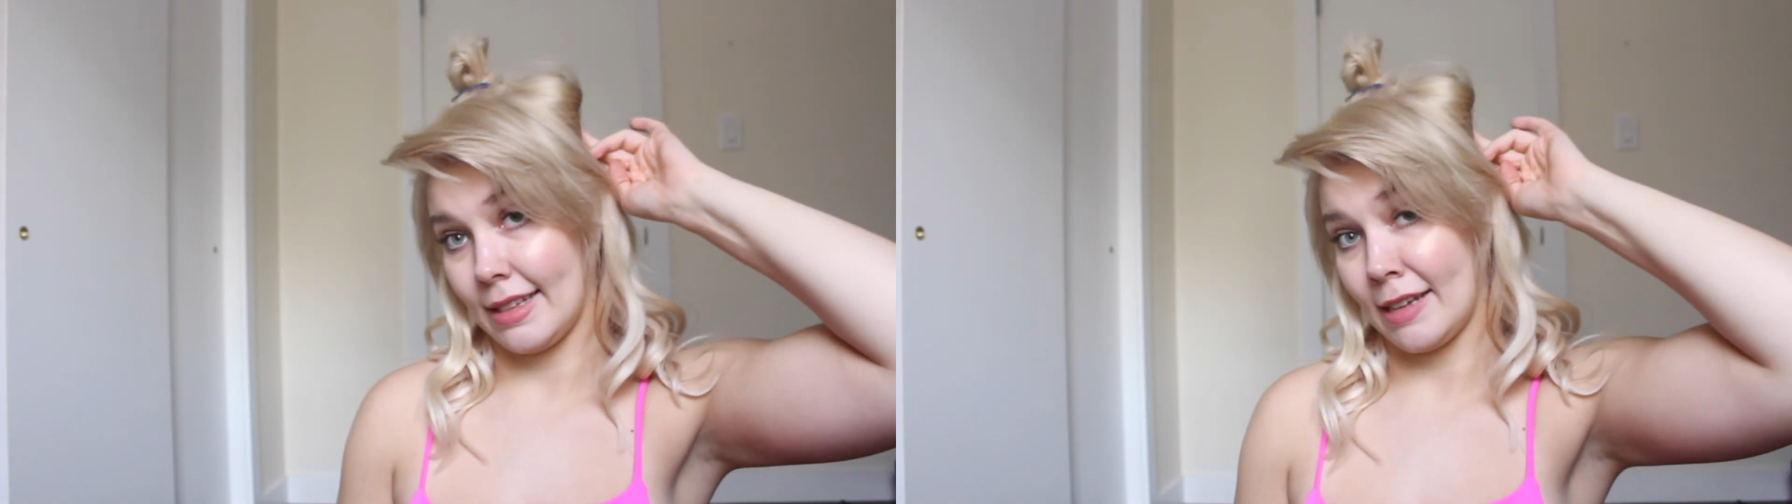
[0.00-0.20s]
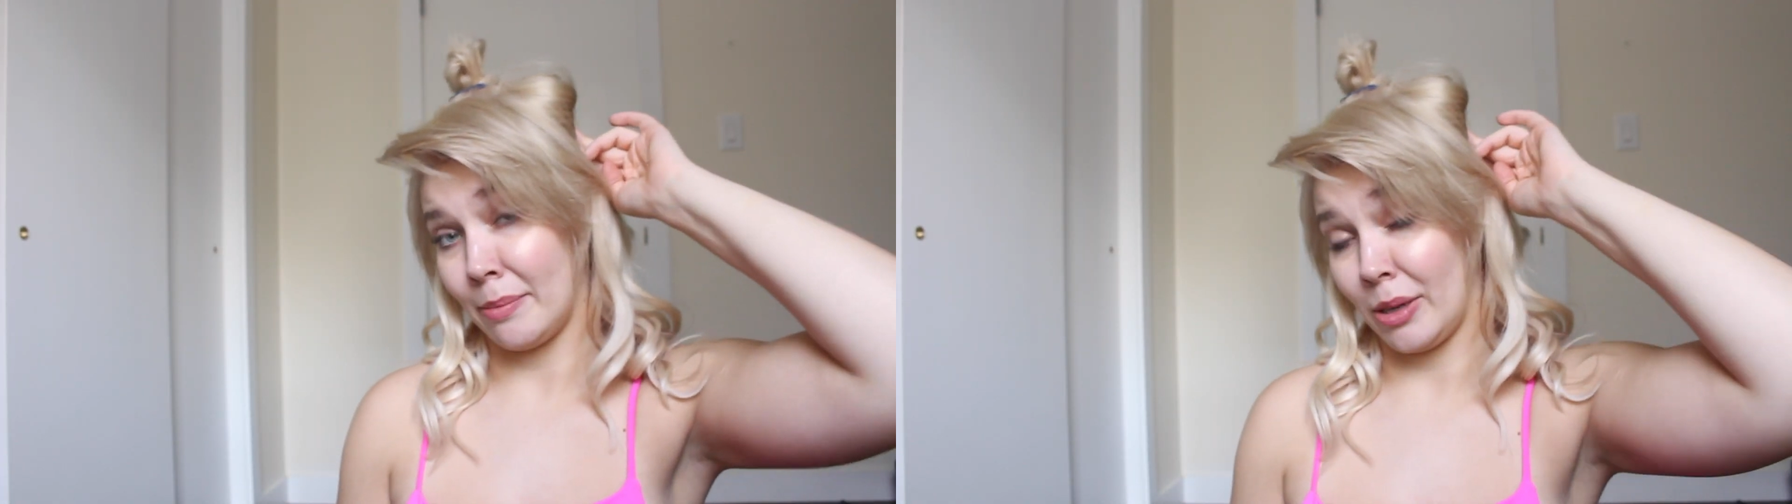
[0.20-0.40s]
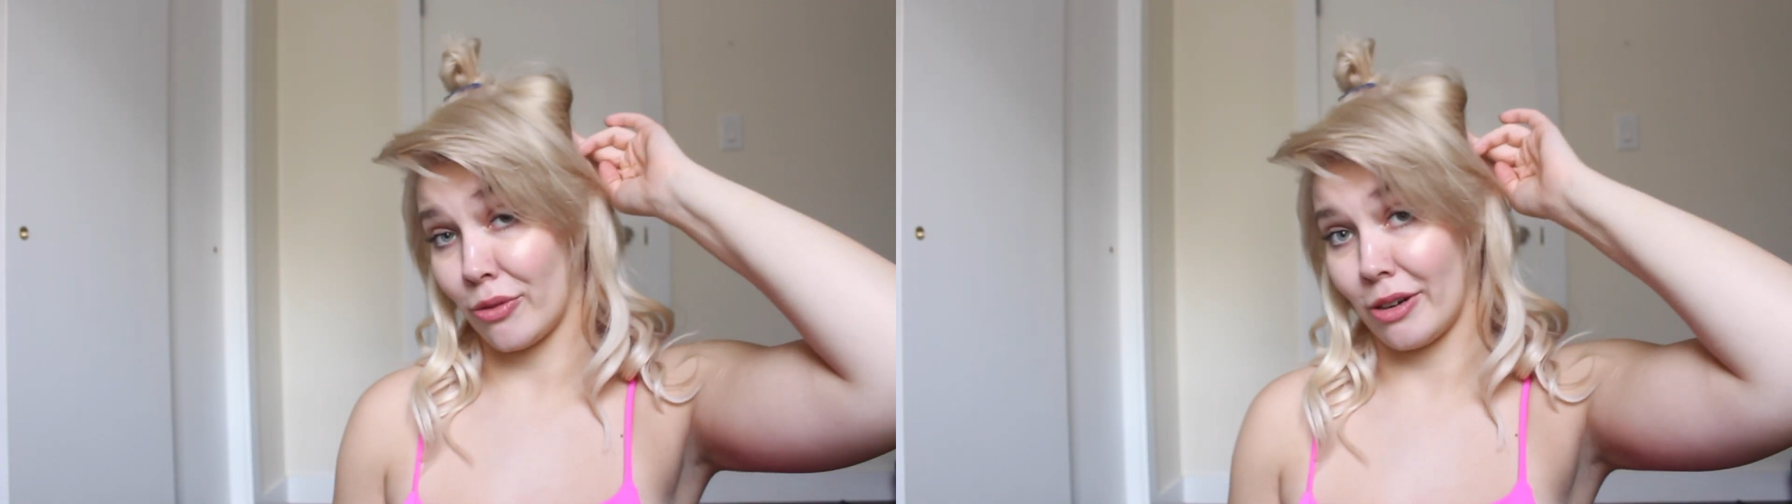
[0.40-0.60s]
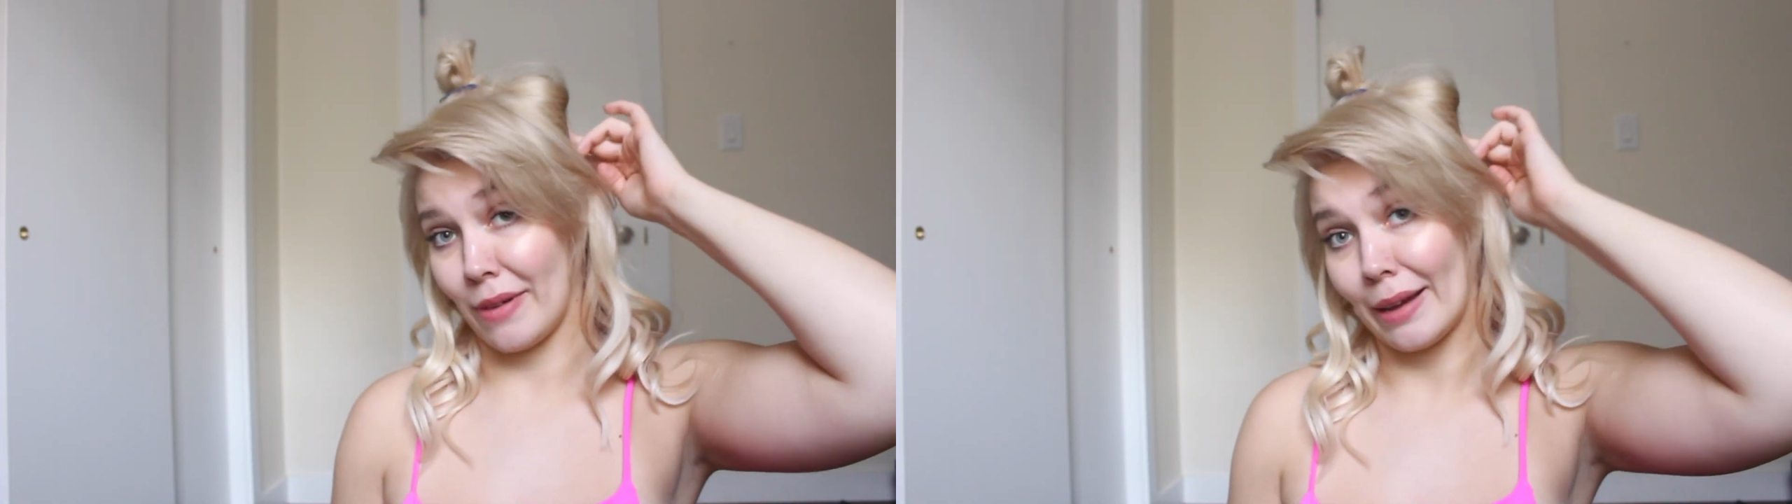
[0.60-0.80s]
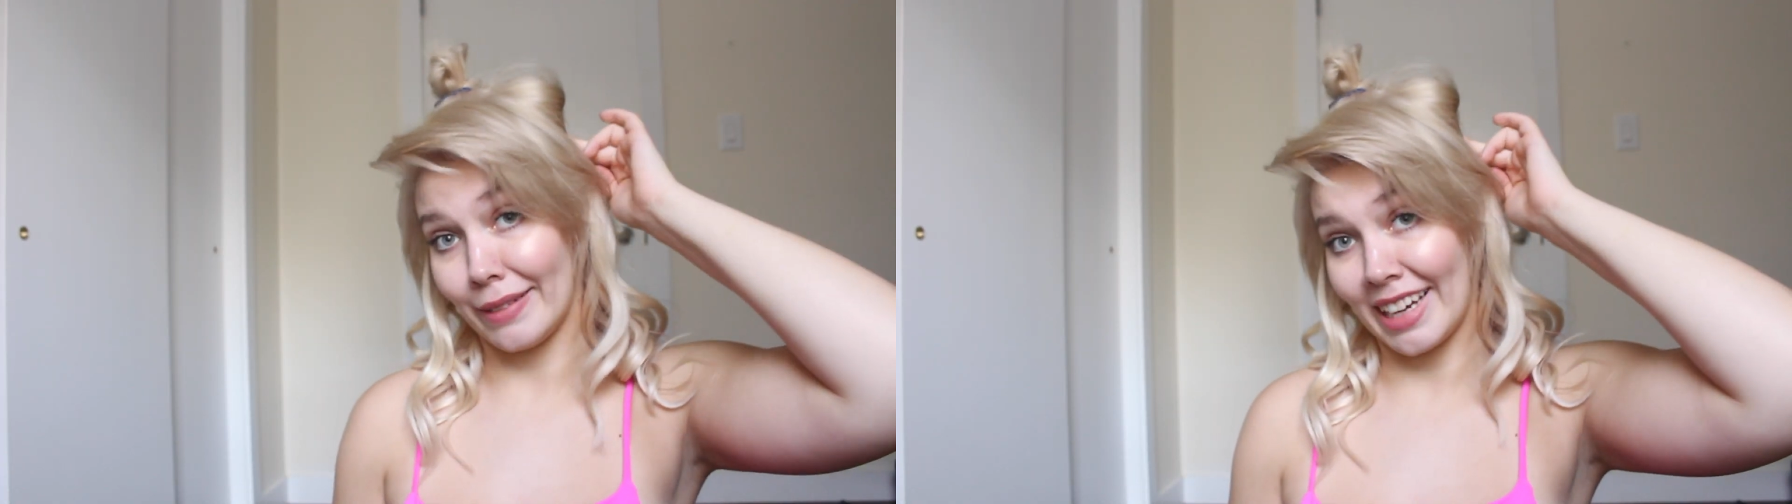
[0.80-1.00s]
Let me run
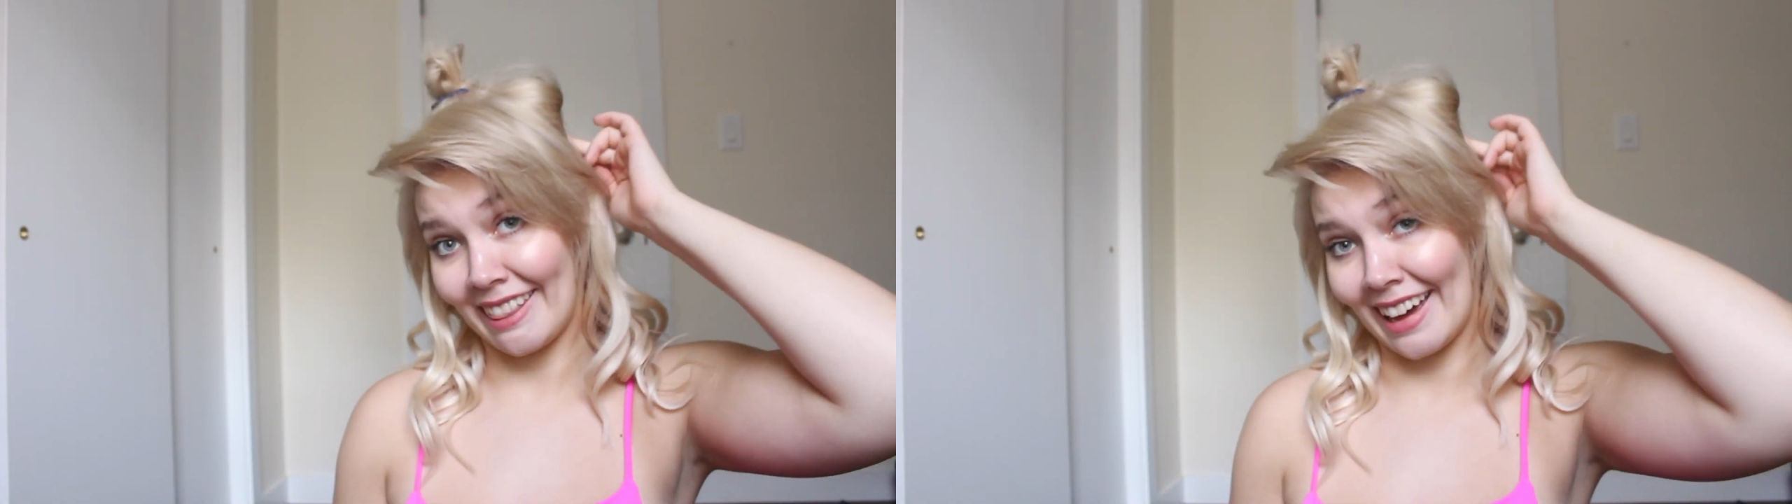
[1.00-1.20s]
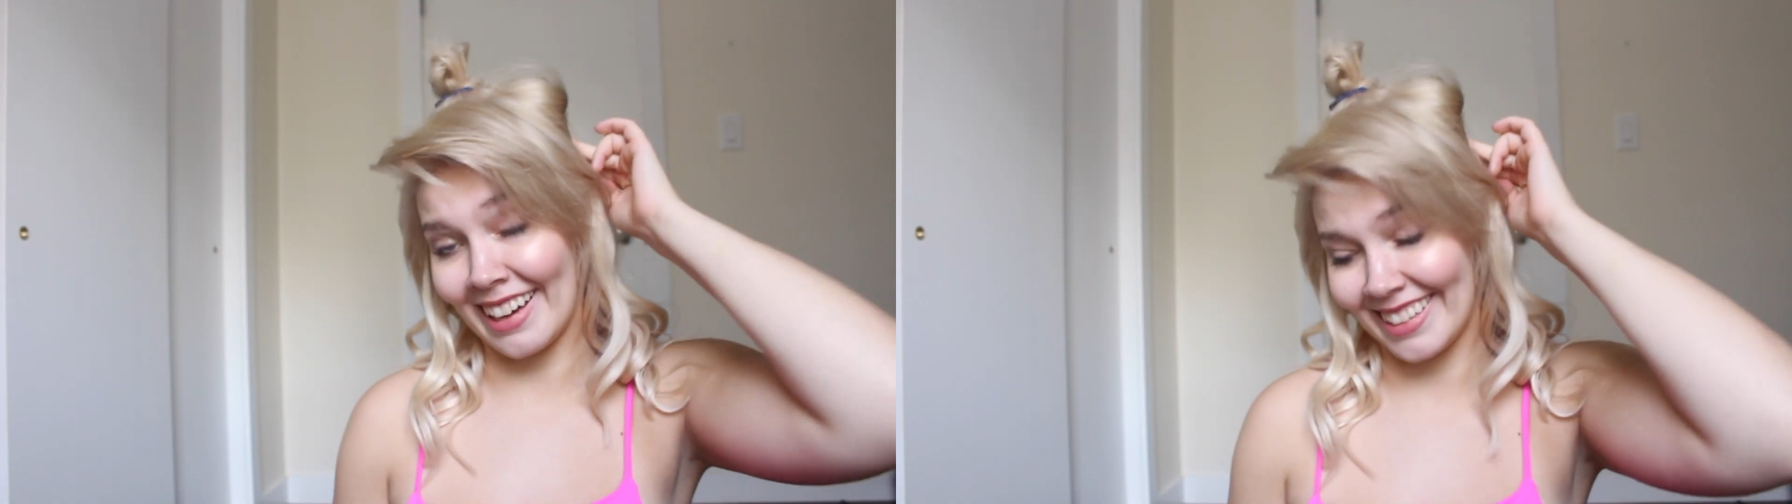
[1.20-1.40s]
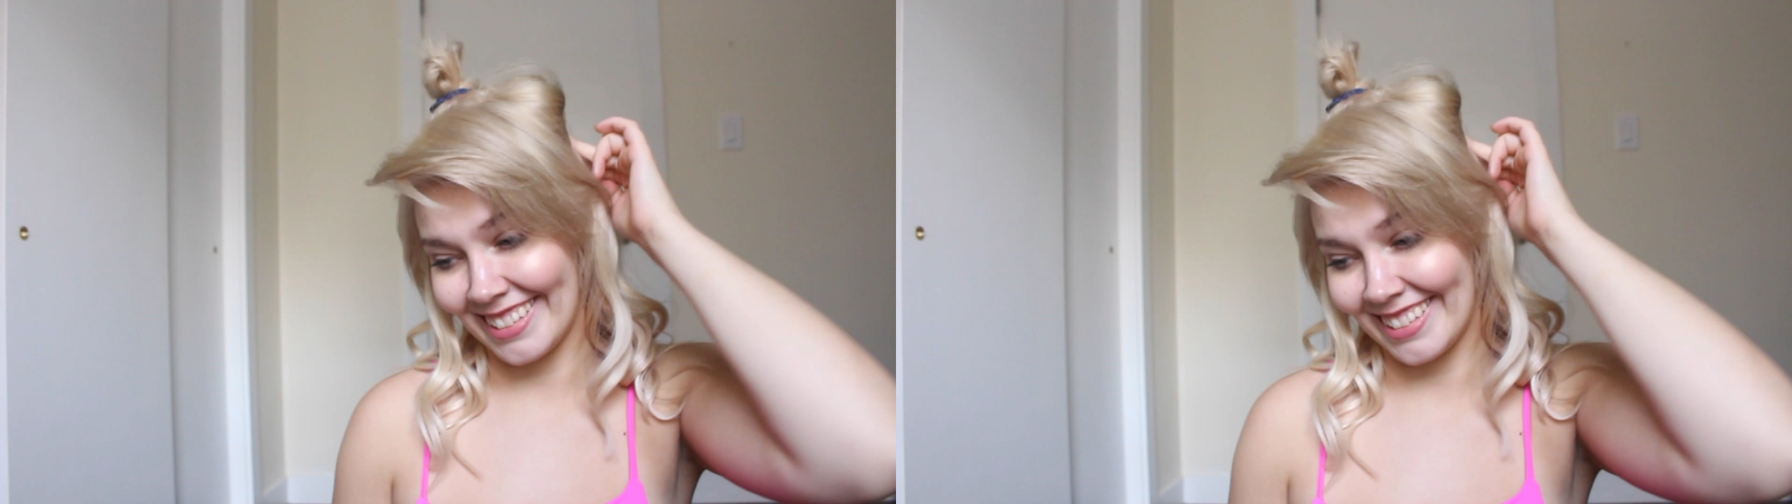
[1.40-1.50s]
around like that.